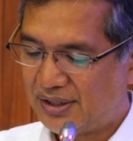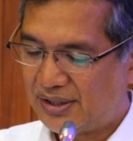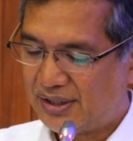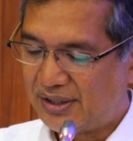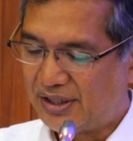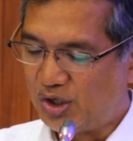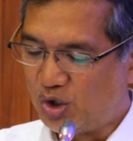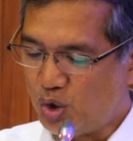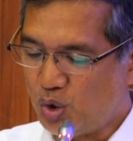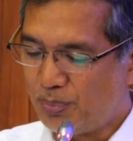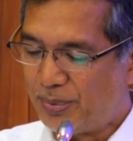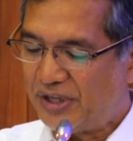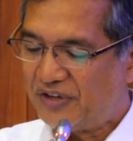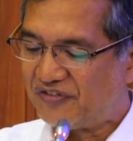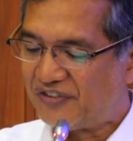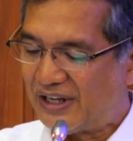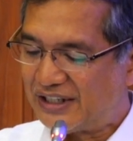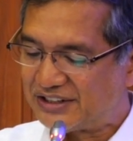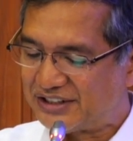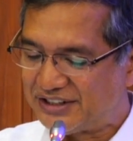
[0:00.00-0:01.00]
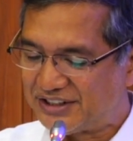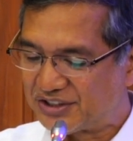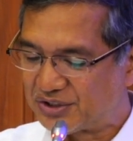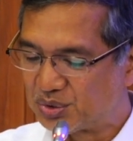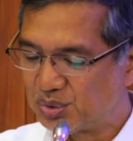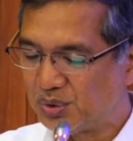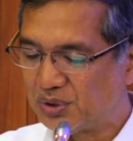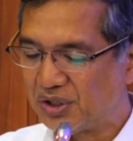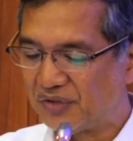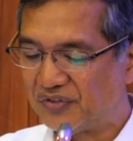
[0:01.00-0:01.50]
the open fascist
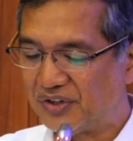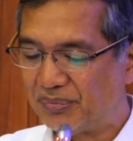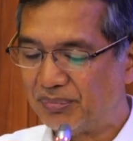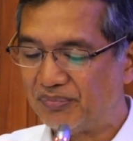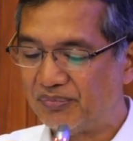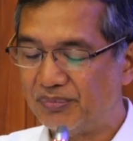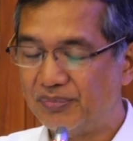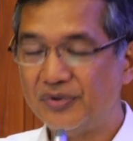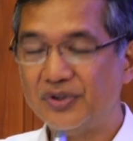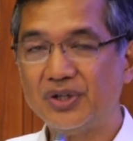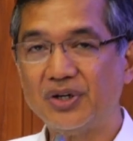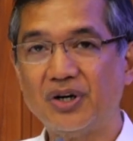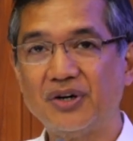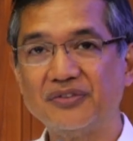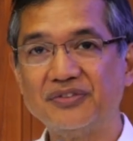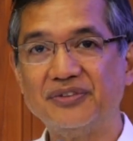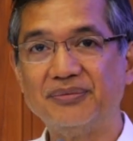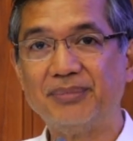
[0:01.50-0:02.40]
rule of the